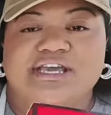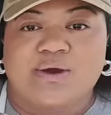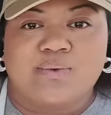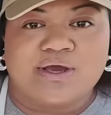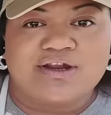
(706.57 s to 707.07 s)
So
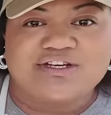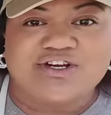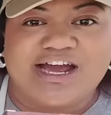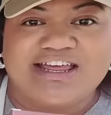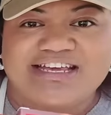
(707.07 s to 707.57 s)
yeah, we're gonna
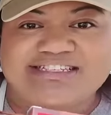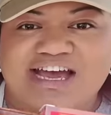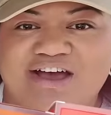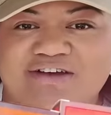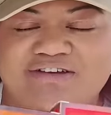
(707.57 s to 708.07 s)
try these
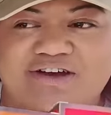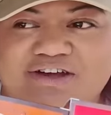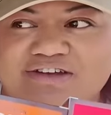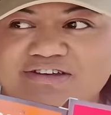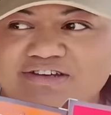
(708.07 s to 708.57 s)
out
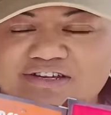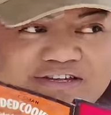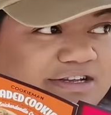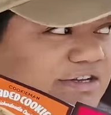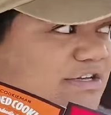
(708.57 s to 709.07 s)
on
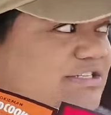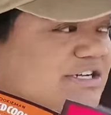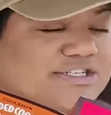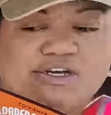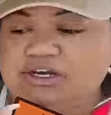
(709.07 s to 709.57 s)

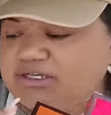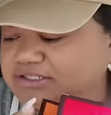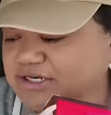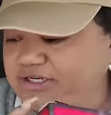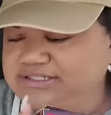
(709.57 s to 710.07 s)
TikTok.
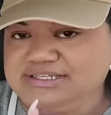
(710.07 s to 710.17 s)
So